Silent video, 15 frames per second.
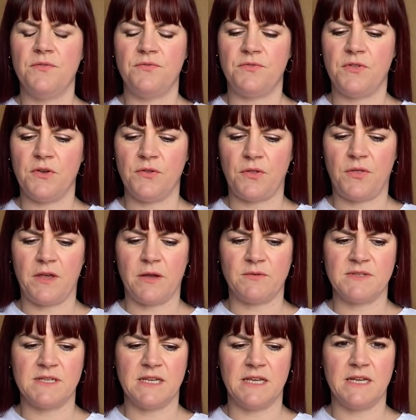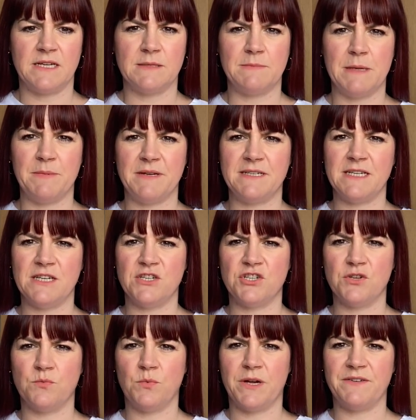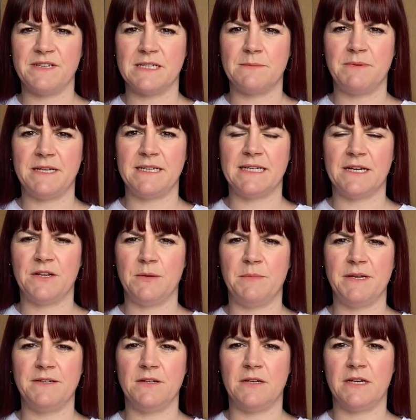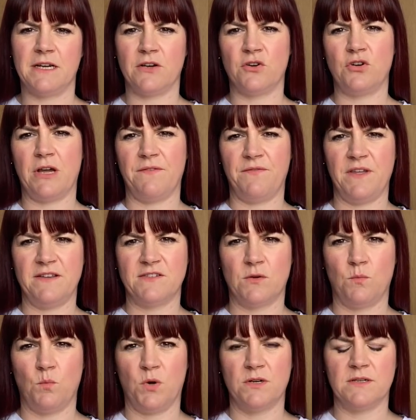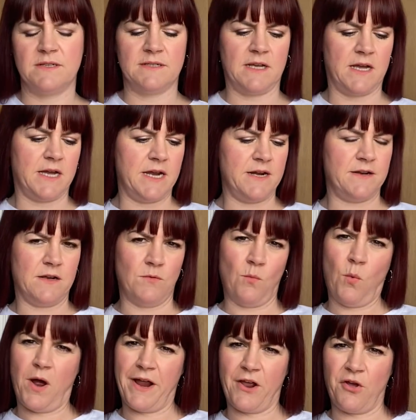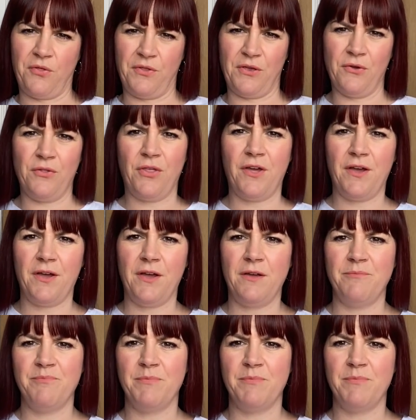the other thing I was thinking is maybe a t-shirt where it's split down the middle and I could have this on one side and white on the other,